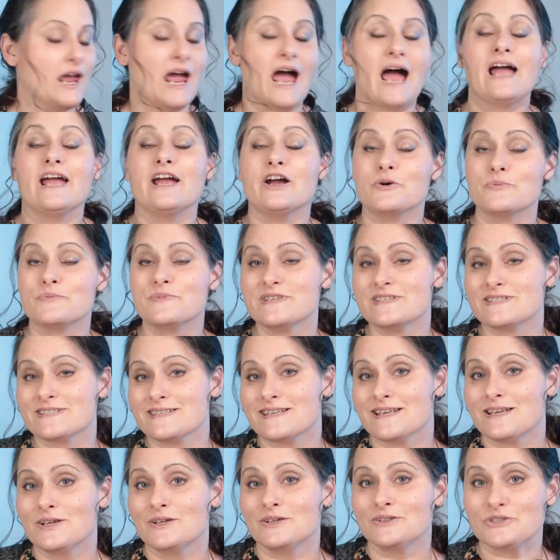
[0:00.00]
I hope
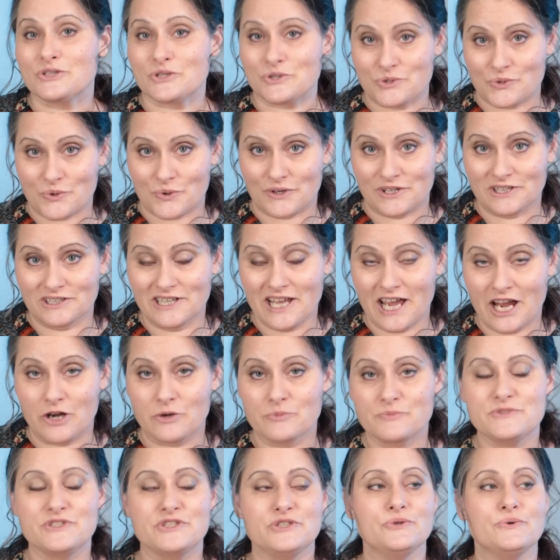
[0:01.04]
this tutorial
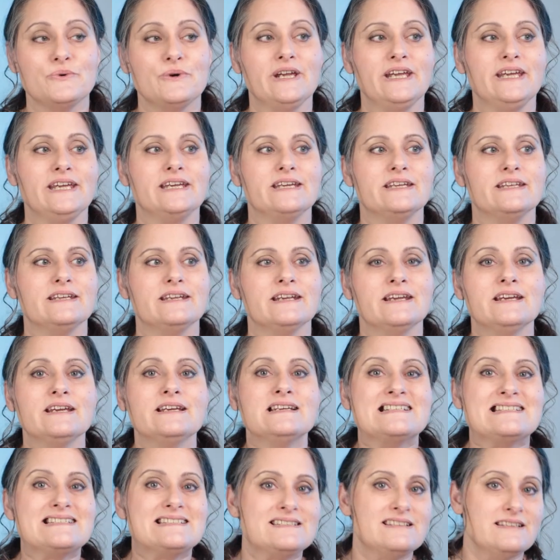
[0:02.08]
helped you in
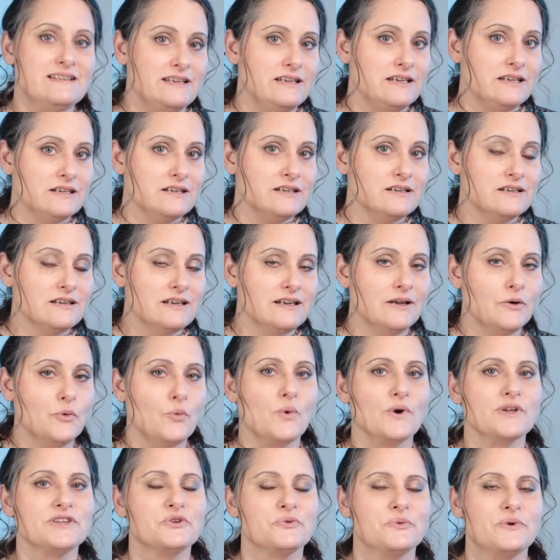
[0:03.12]
seeing
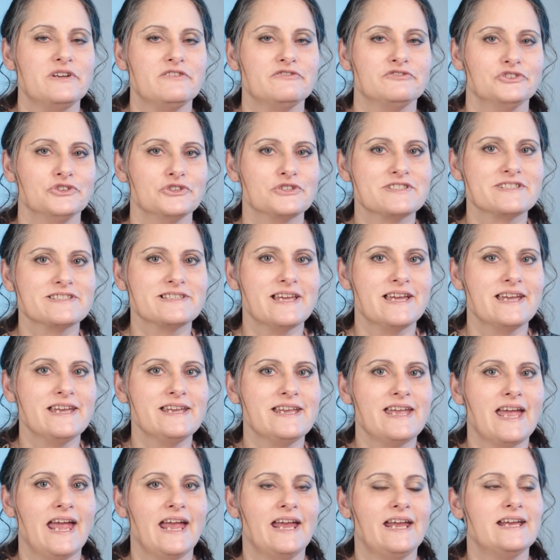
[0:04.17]
what the weave looks
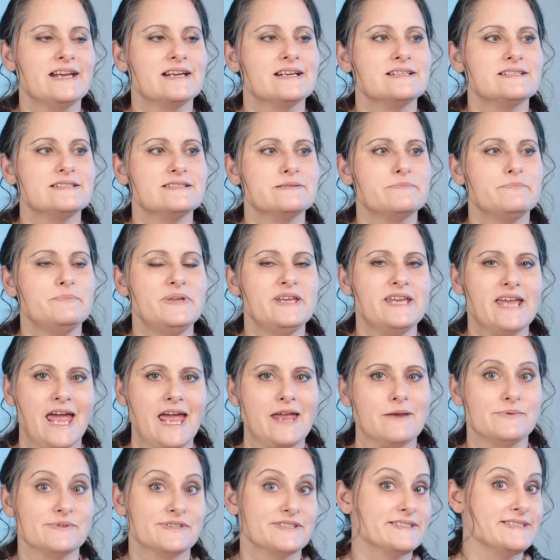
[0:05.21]
like and being
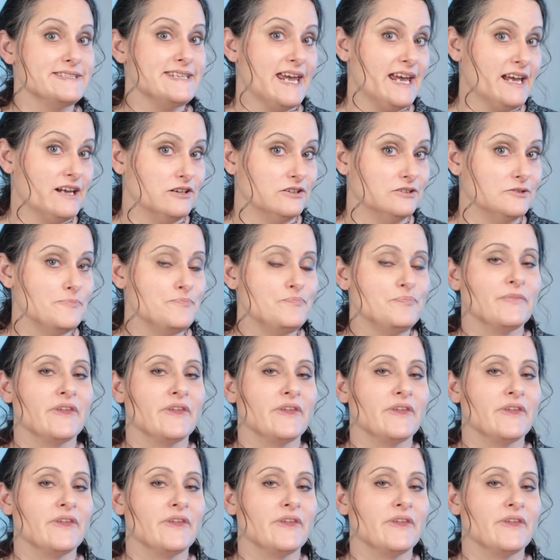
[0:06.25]
able to tell